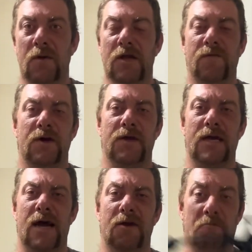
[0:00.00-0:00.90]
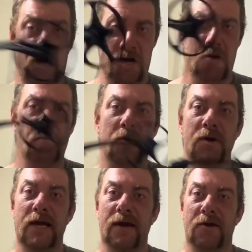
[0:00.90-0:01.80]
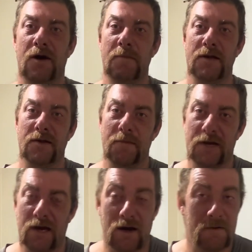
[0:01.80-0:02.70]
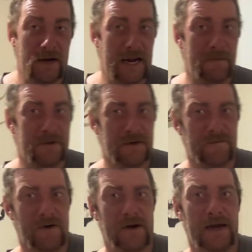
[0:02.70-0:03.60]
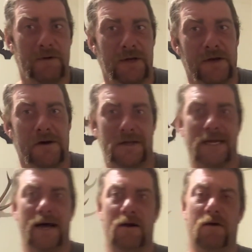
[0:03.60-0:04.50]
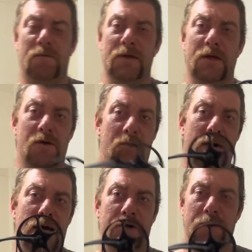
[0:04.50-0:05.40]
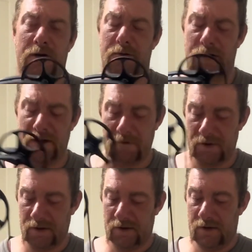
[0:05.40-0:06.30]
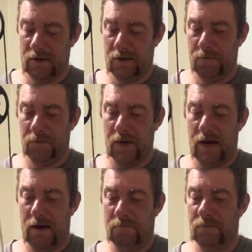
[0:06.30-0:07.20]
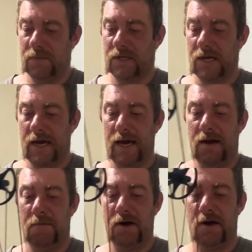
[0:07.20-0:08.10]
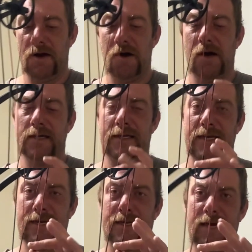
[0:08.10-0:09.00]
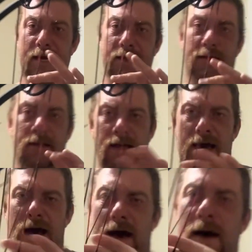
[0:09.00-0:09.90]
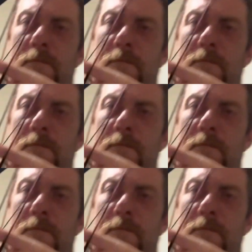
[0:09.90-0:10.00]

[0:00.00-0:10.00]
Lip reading: you first started, put it down in the comments. Let me know. I'd love to find out what you guys started off with in your archery career. So yeah, and then we've got a 9/16